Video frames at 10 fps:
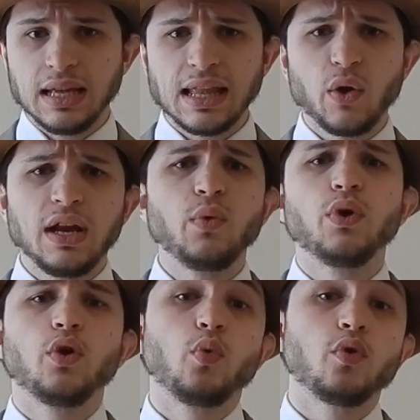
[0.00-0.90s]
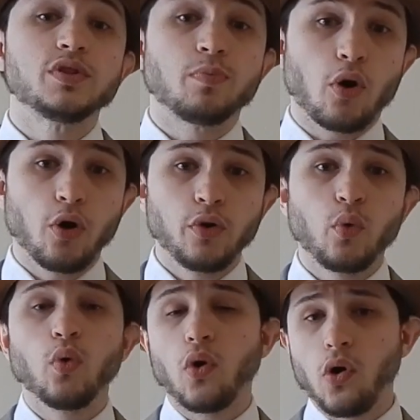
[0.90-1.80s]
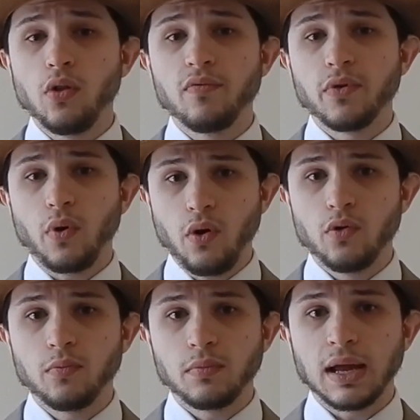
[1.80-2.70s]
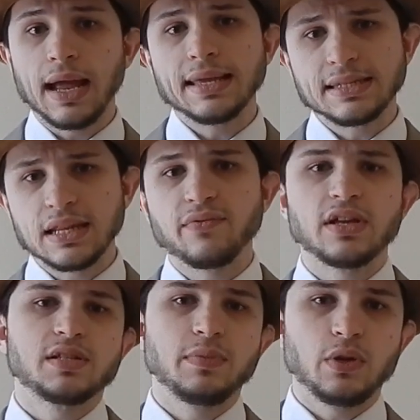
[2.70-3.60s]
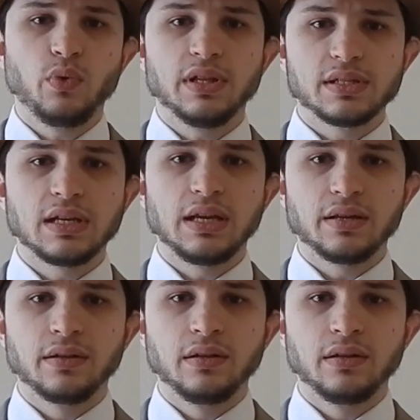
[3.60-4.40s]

Now, anyone who owns part or all of their home has an investment in real estate.